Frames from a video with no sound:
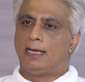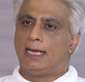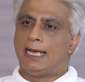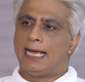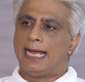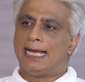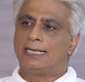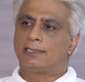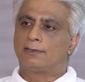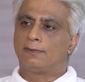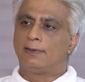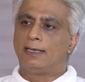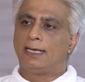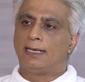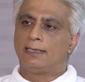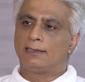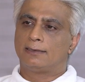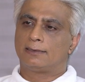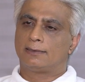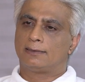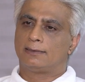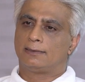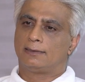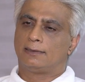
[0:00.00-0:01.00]
as well
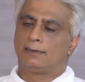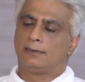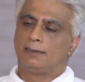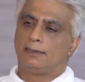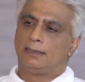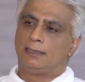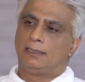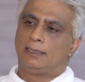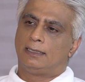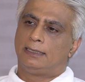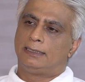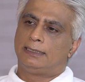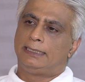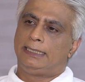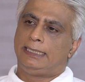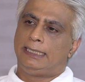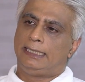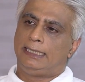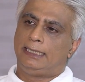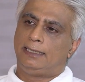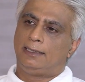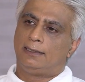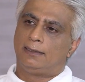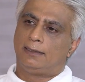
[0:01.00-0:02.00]
as
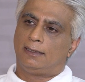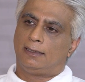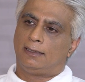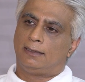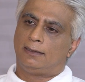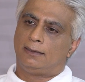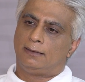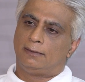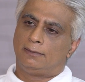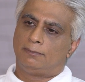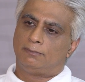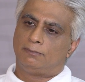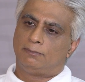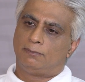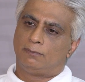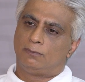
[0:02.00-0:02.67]
the